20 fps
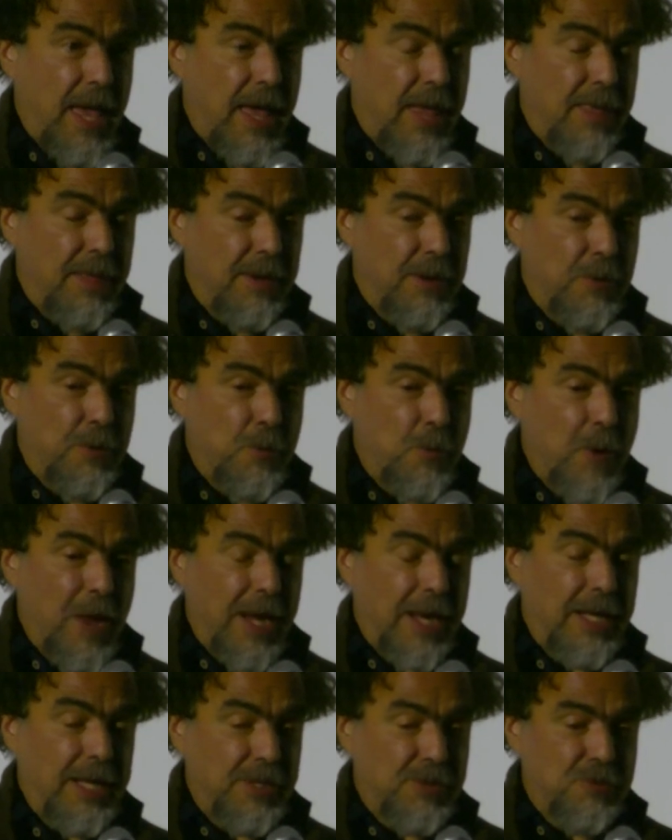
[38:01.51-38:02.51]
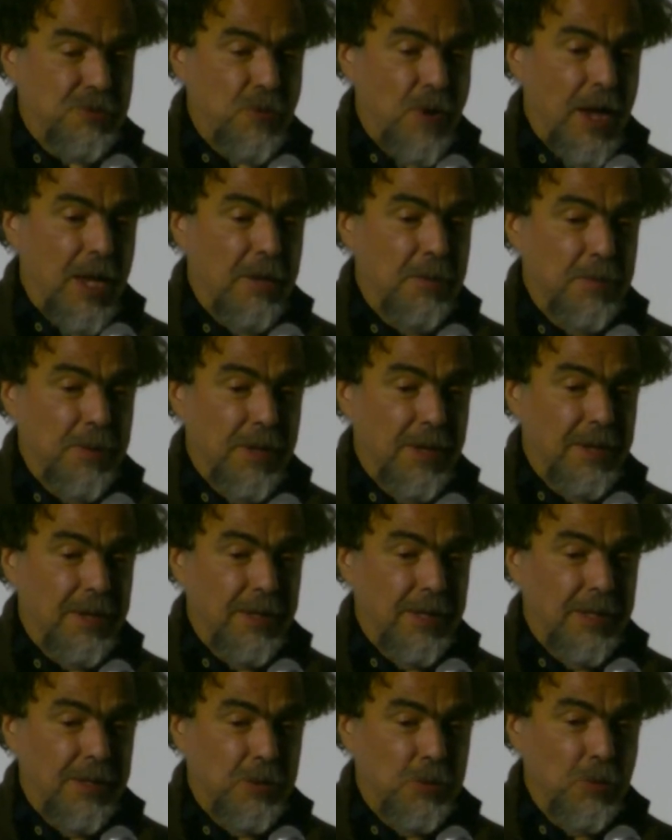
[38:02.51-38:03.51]
I had a reckless
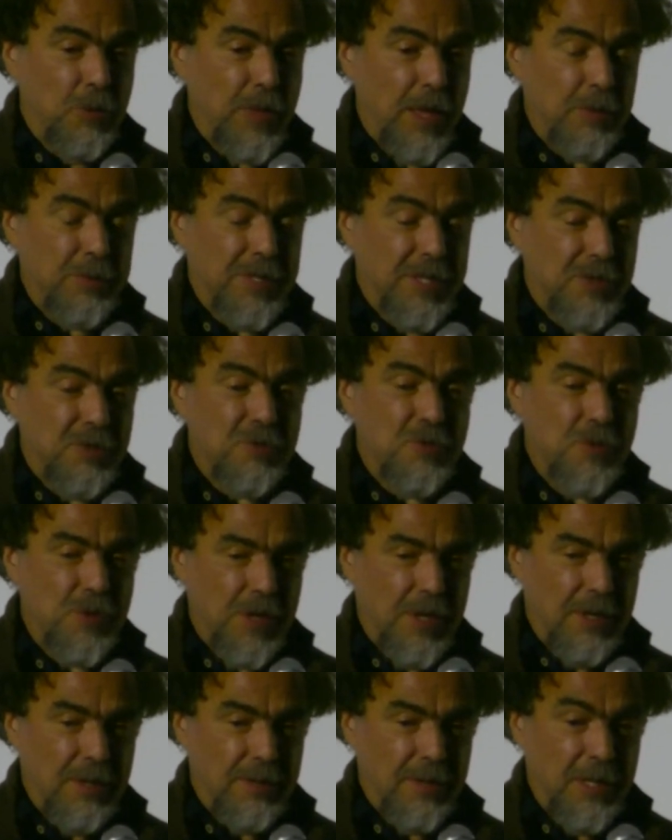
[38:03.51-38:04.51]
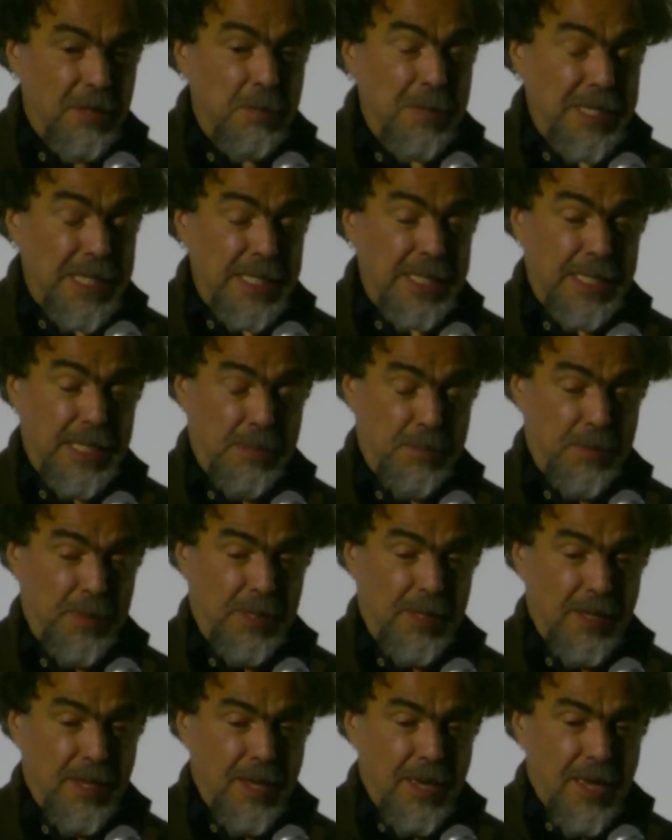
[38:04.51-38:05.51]
driving in 2003 in
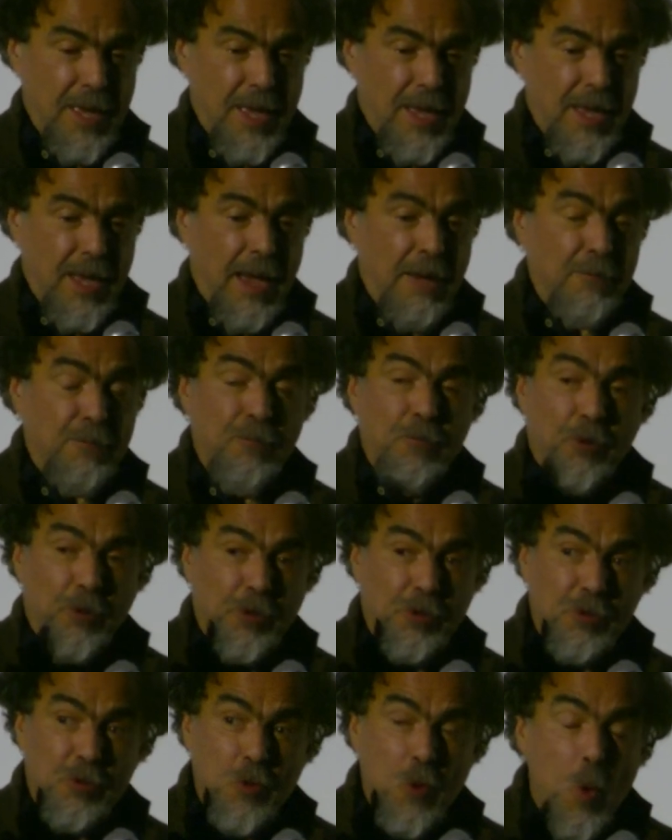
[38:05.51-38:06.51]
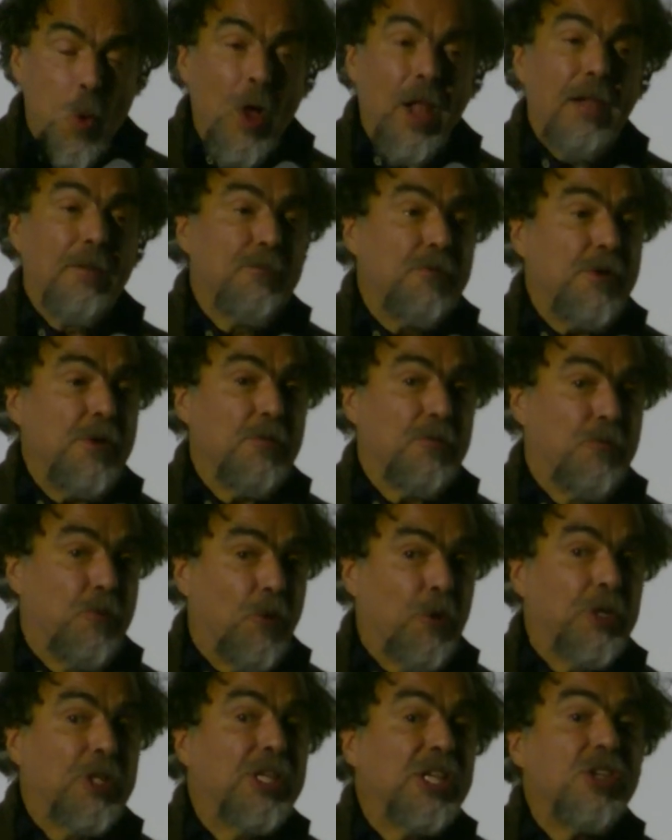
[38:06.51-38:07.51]
Mississippi, and for
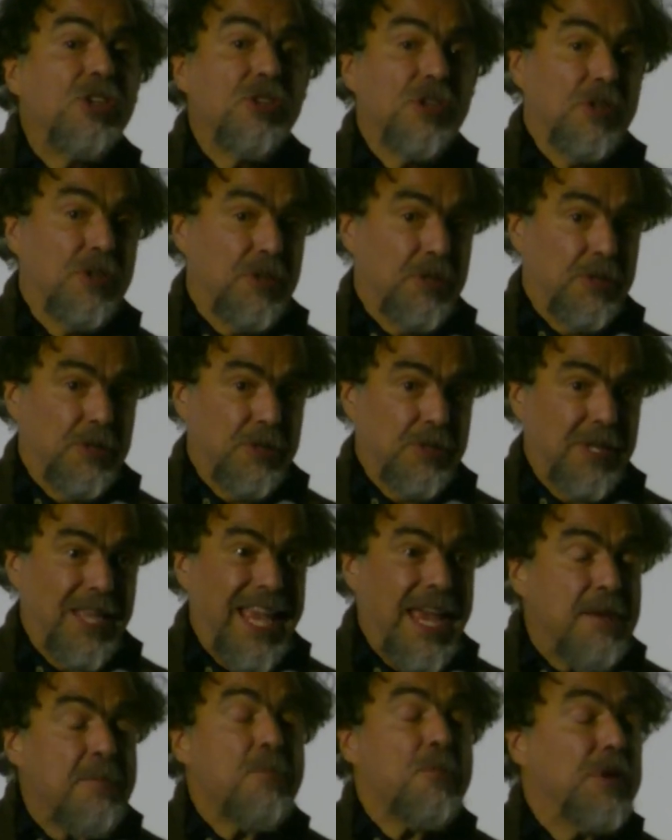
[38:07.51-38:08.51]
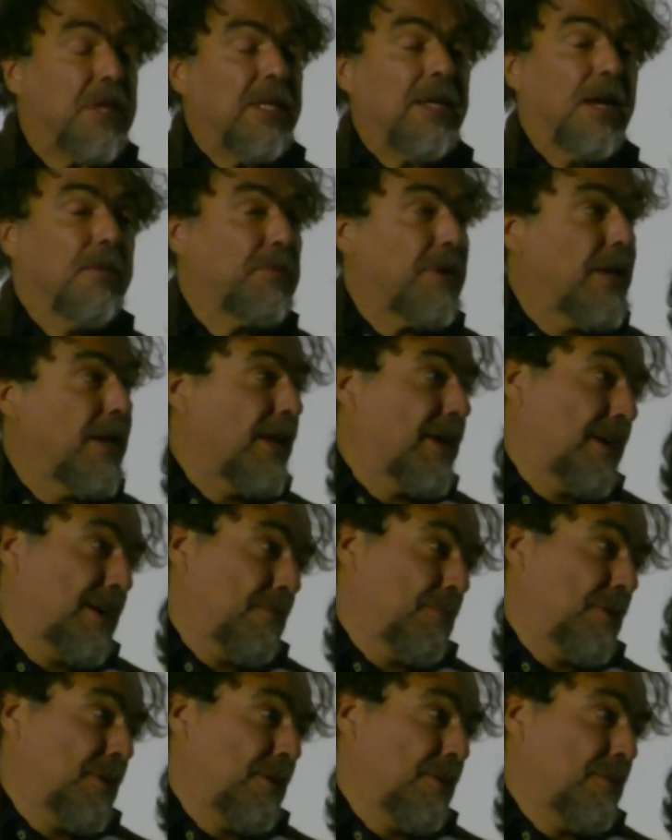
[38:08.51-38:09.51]
14 years, every time that I
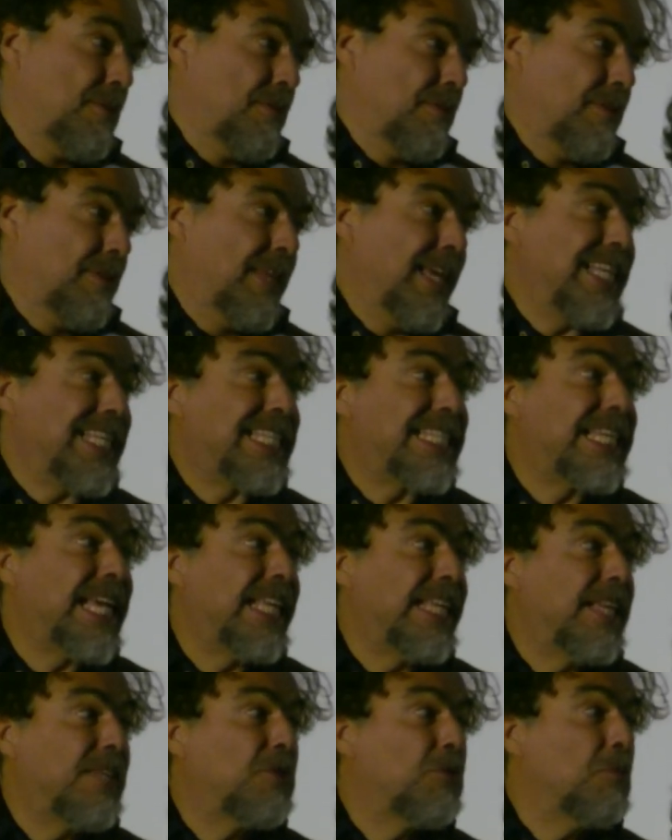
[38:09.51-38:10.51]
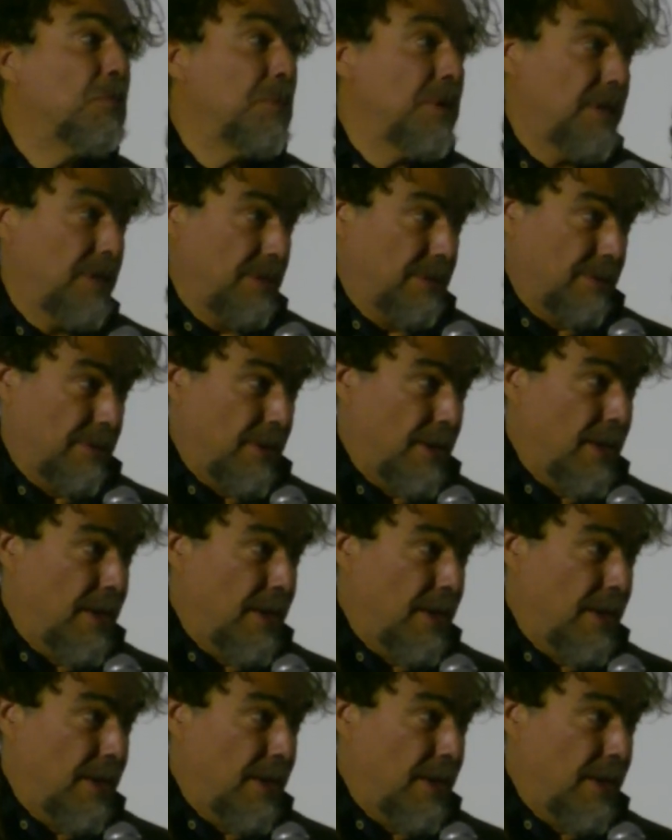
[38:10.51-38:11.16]
came here, they sent it to me